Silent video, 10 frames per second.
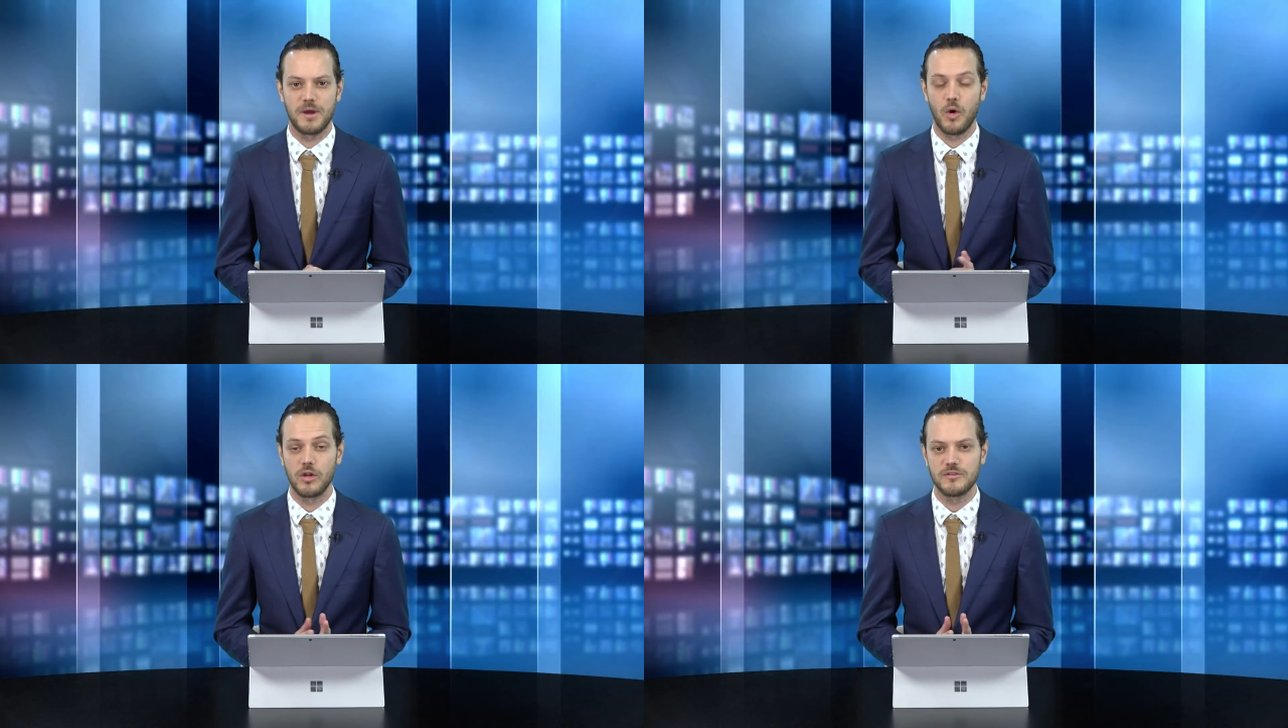
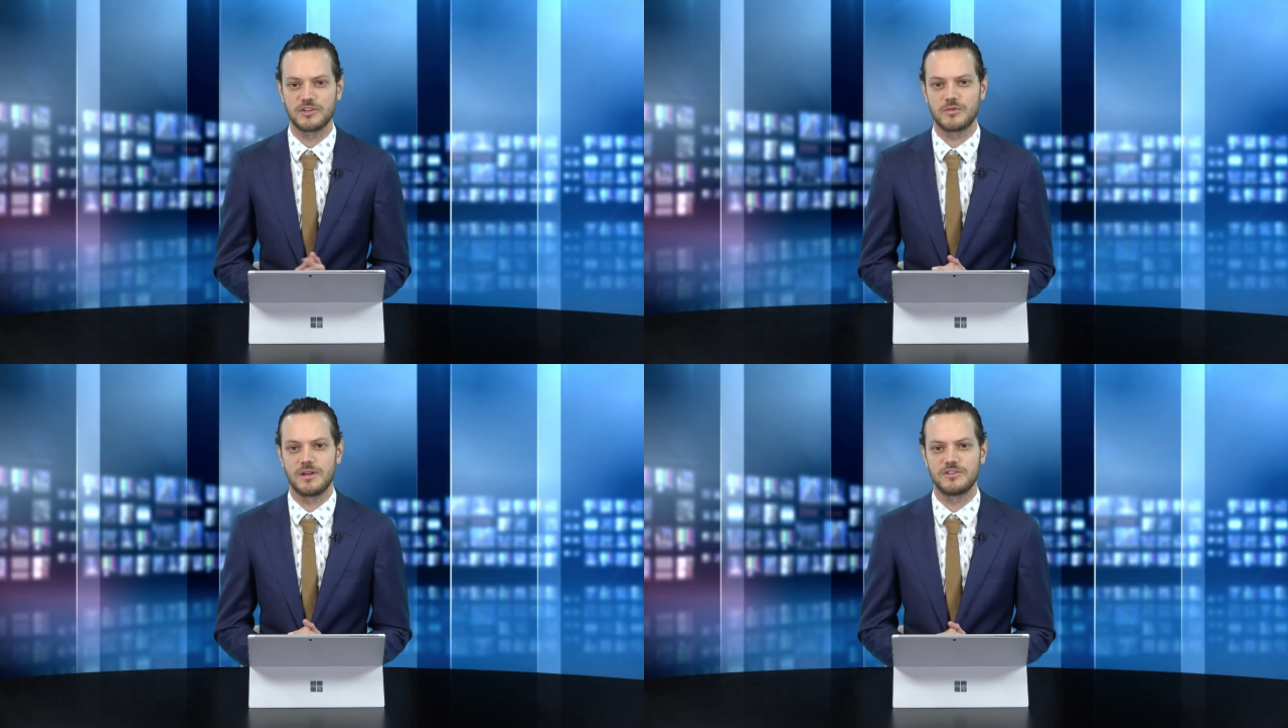but all of
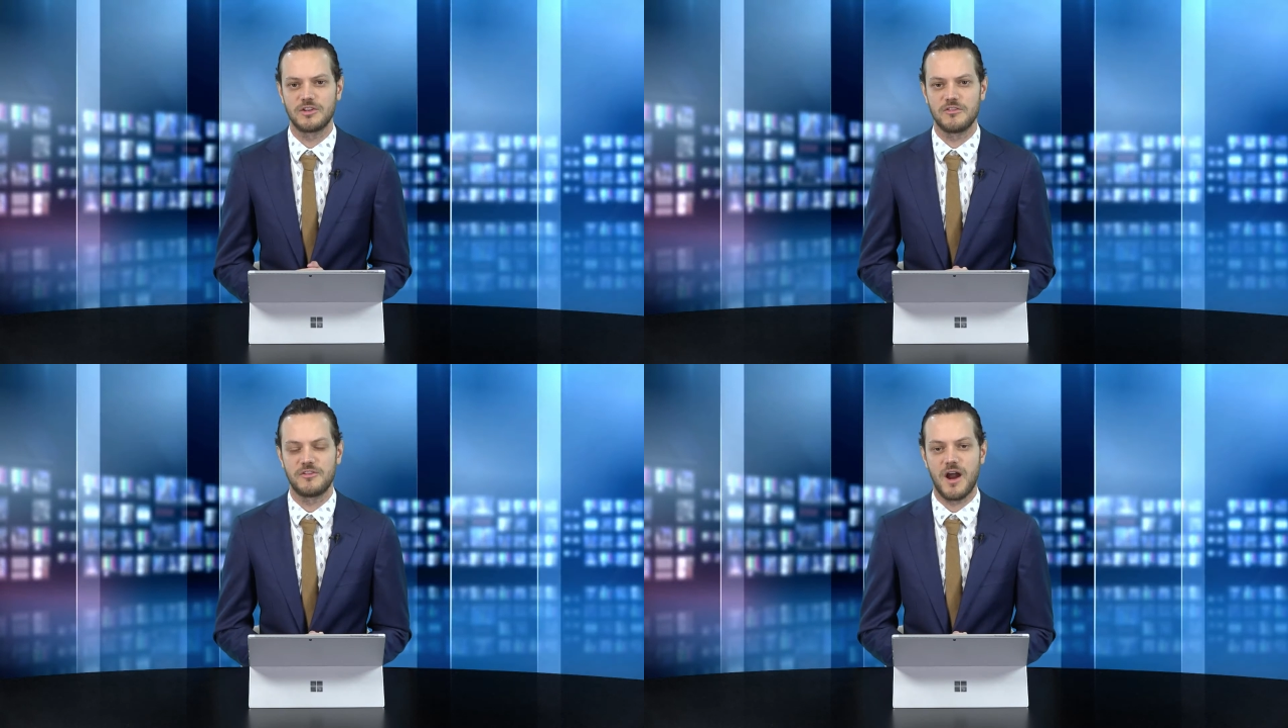its runs
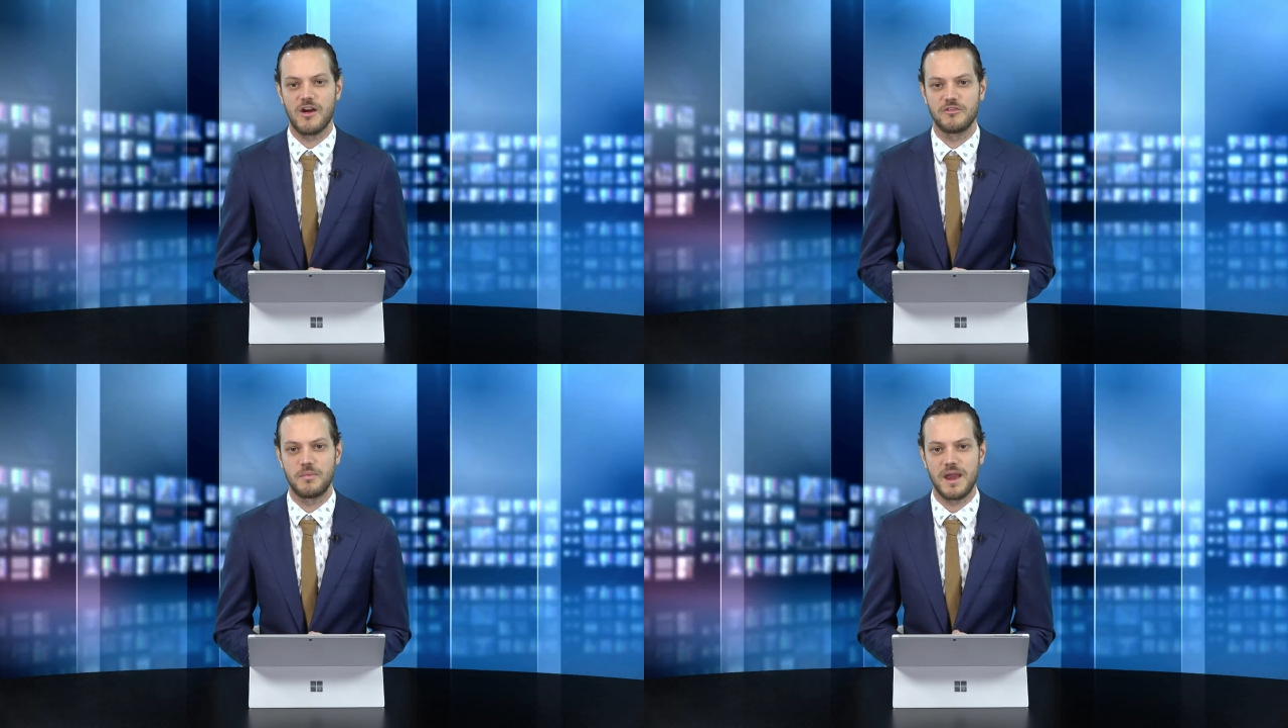so
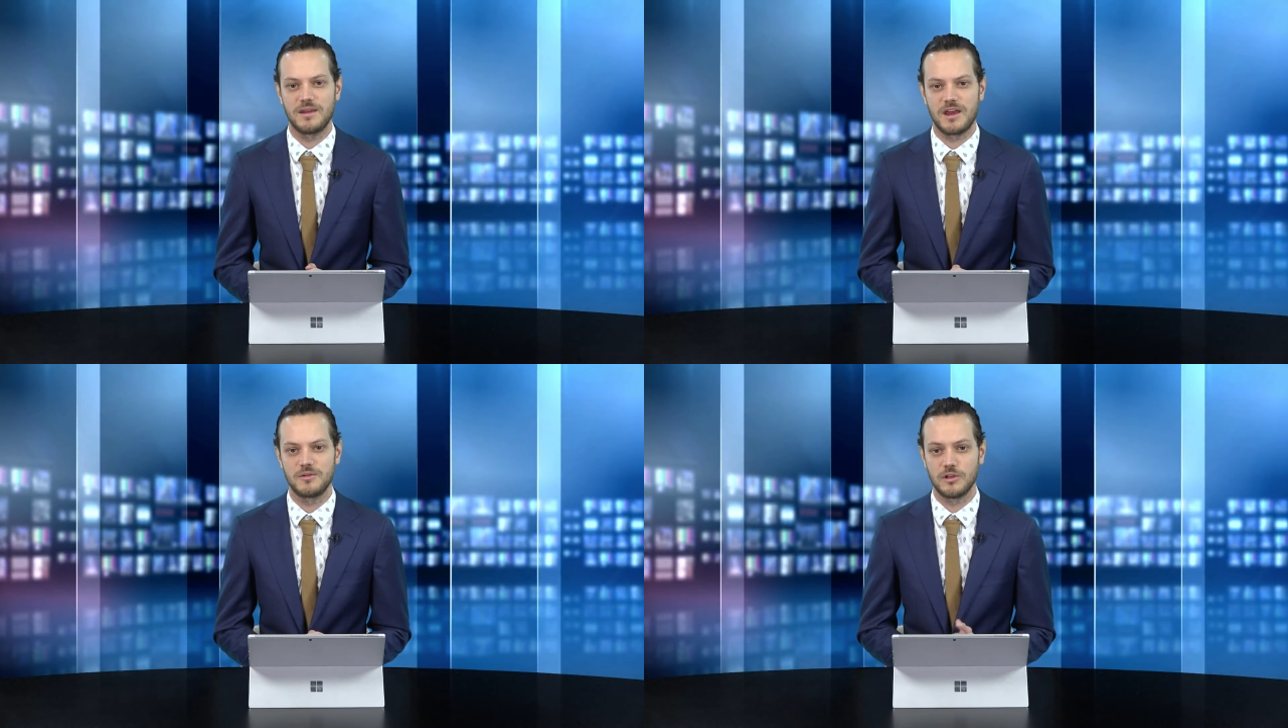far have
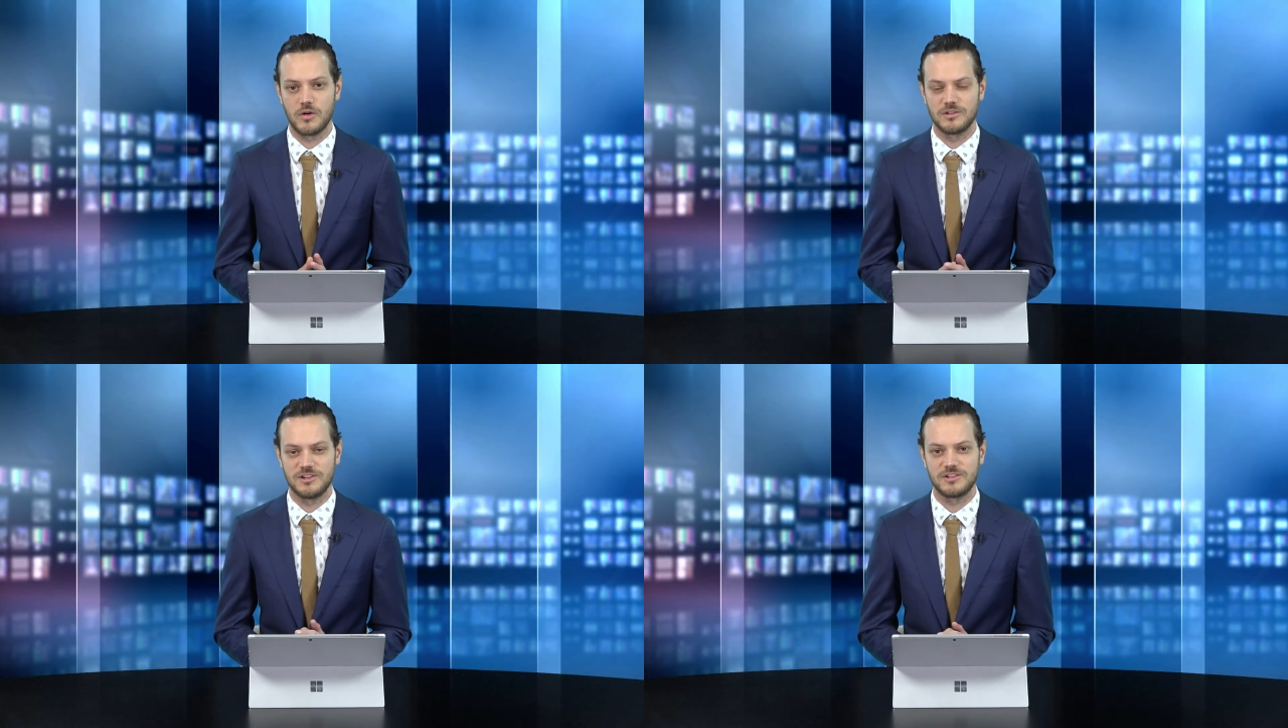been at
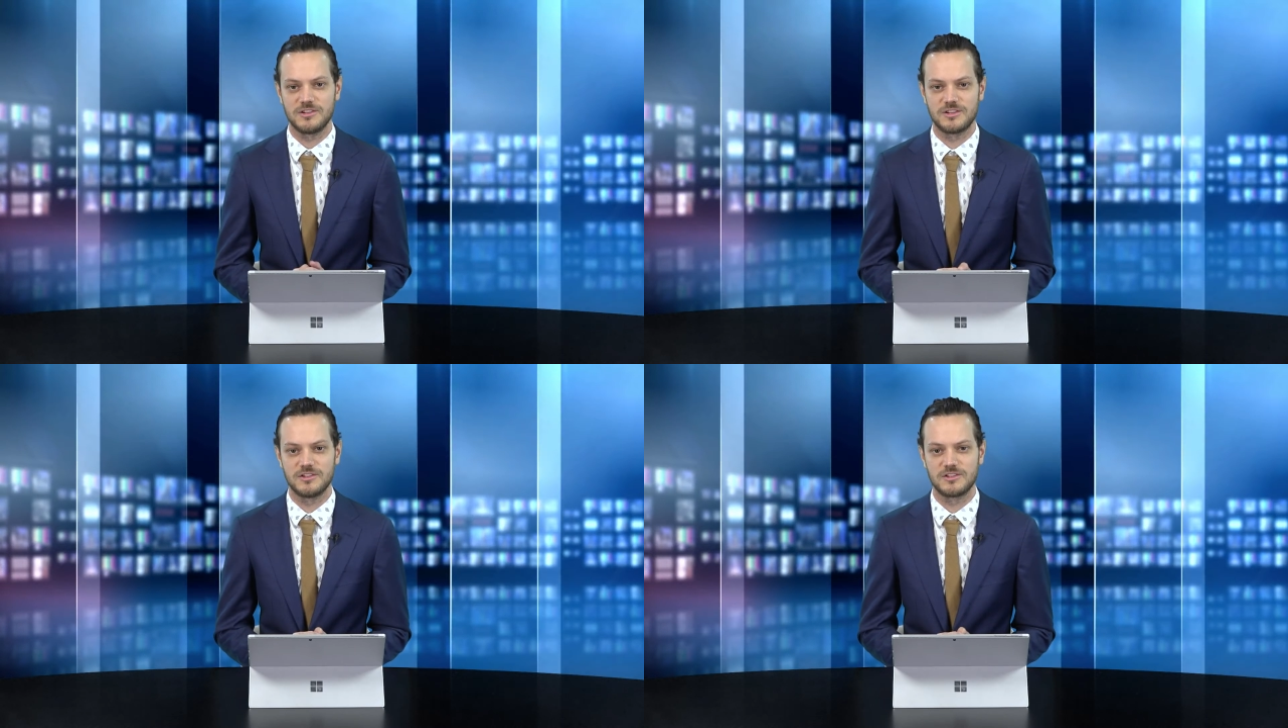longer
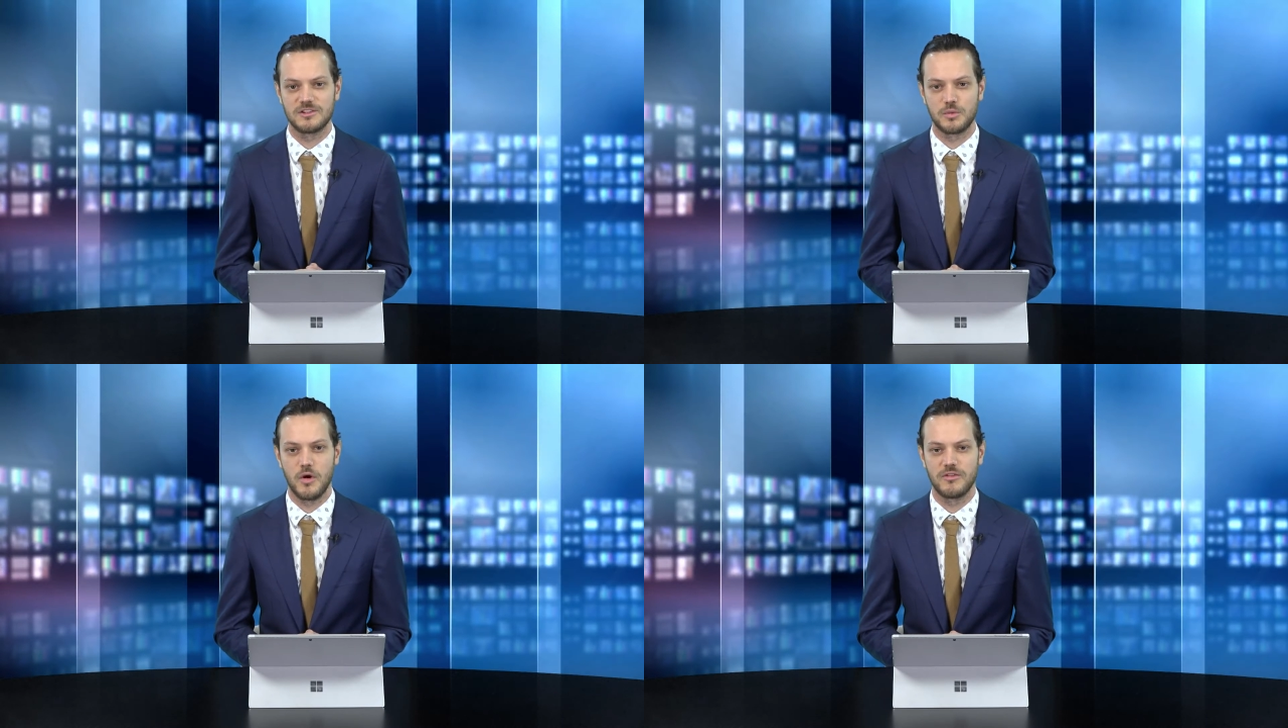distances
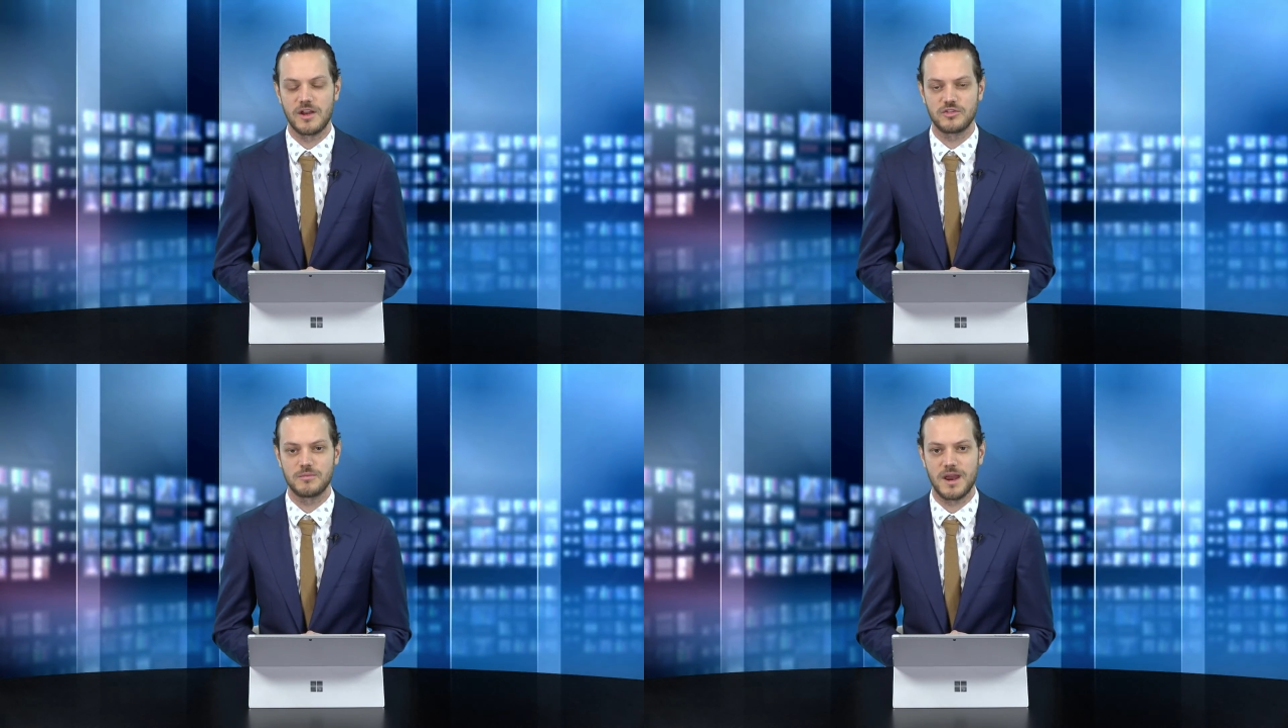than
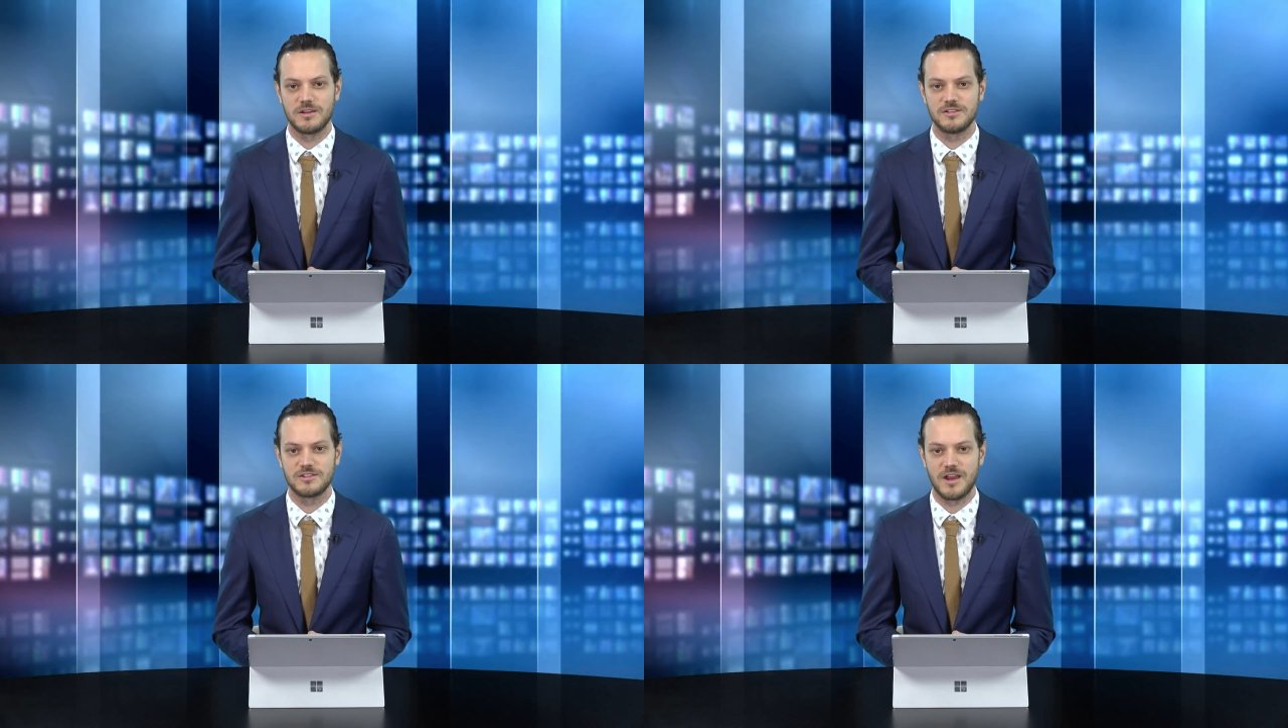1,200 metres,